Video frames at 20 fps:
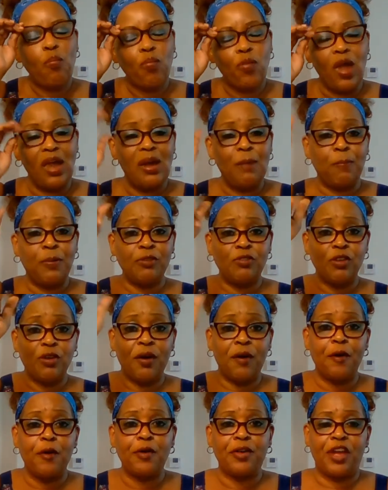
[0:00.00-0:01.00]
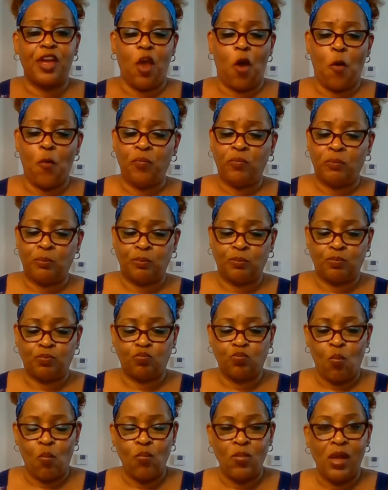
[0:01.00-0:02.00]
I put the code in,
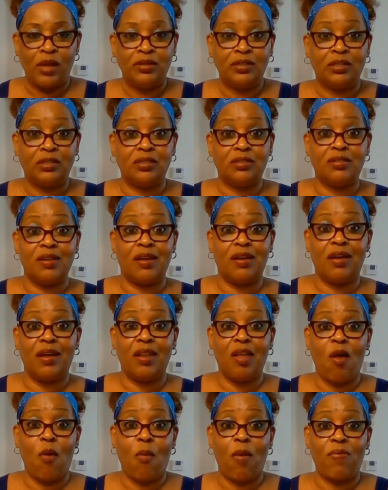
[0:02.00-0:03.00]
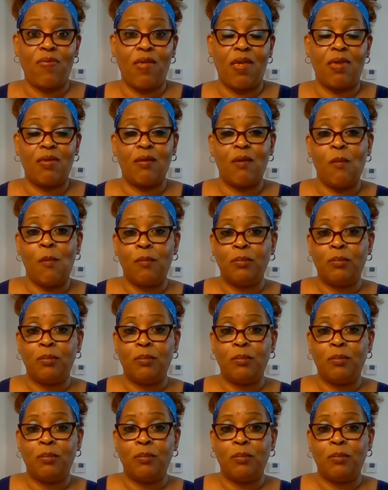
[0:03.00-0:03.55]
and it said, hello, Juanita.